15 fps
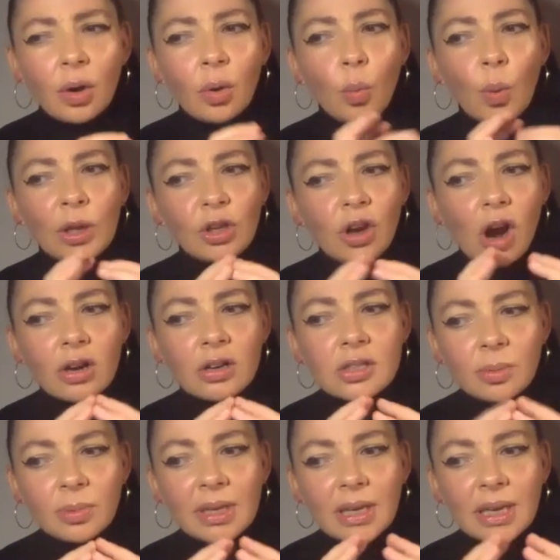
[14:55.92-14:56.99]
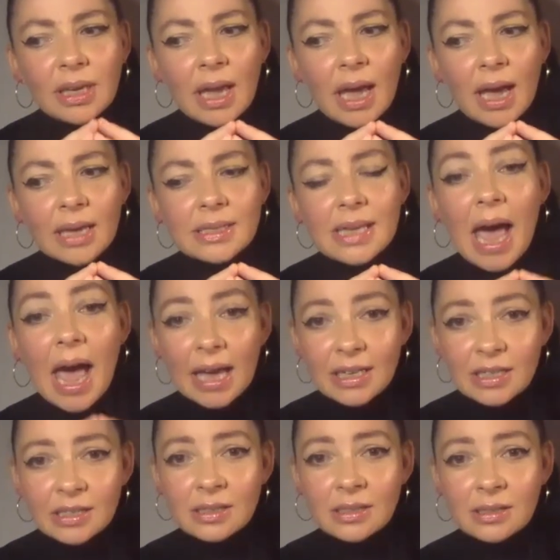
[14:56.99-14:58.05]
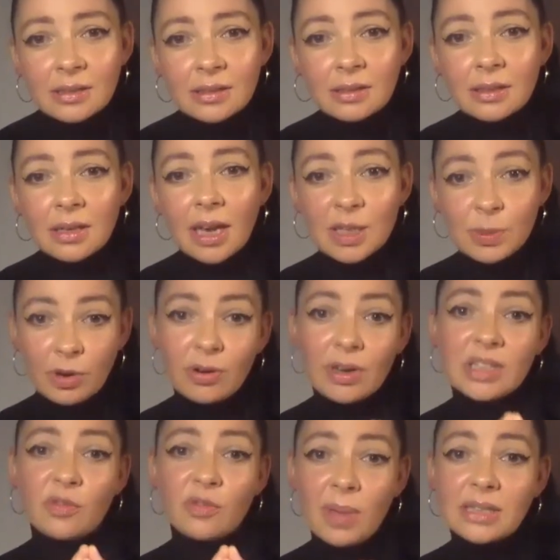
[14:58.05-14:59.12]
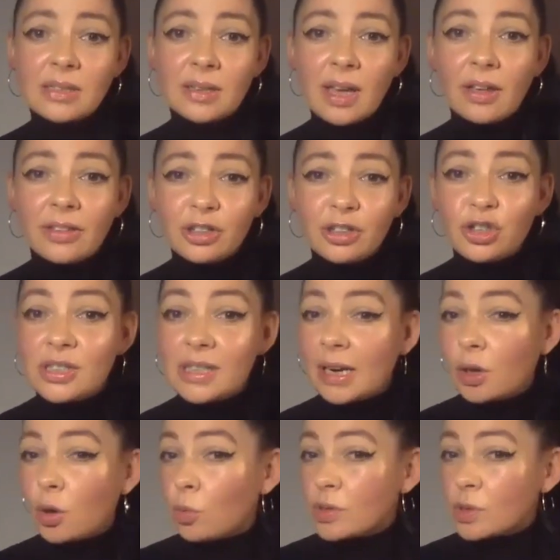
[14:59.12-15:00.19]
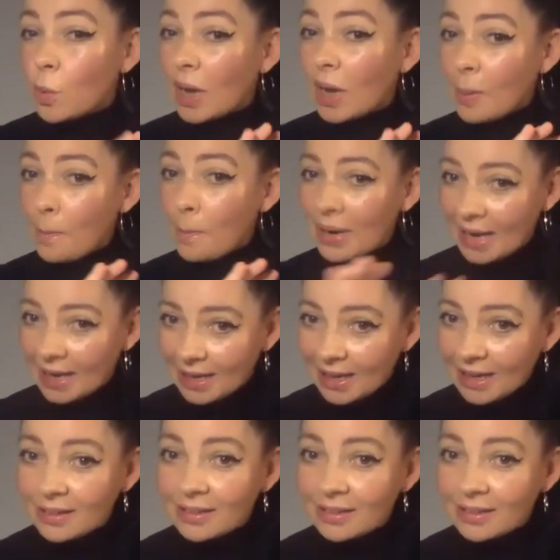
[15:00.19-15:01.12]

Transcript: when you are somebody that has had experience of mental health issues that it goes away completely.